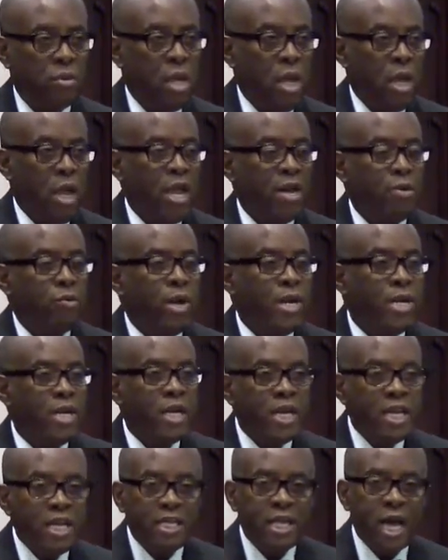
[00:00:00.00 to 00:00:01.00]
And when
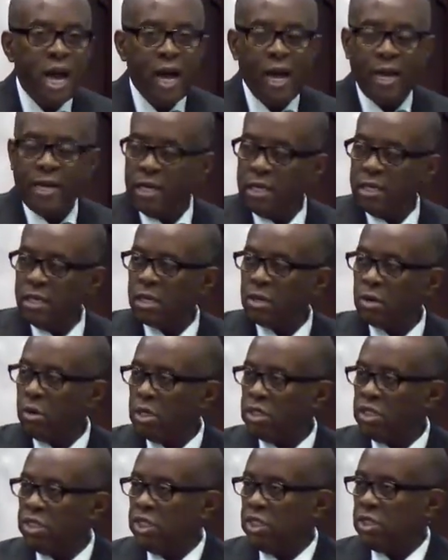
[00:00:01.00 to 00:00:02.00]
he died on the
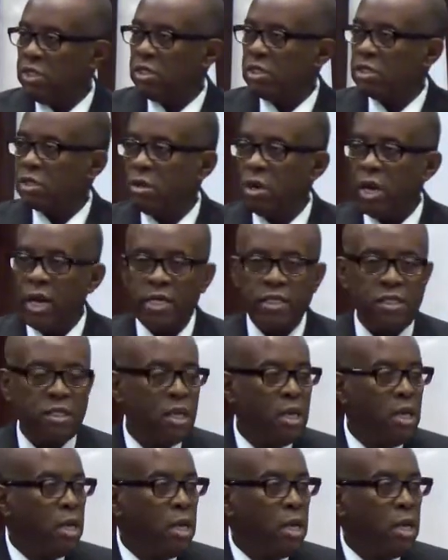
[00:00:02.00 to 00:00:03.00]
cross, Jesus Christ,
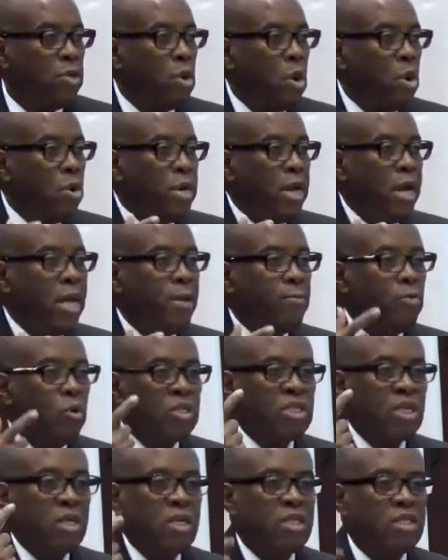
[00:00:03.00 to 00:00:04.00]
your name
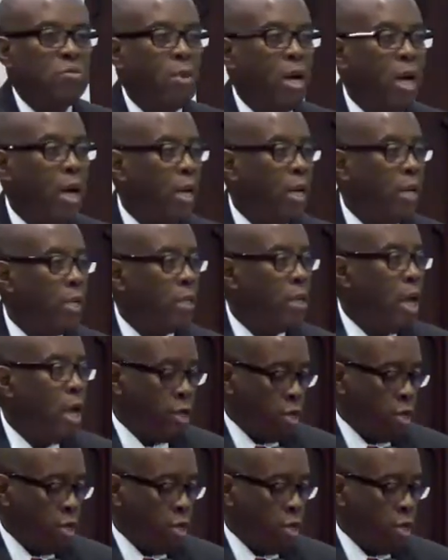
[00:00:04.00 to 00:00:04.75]
was on his mind.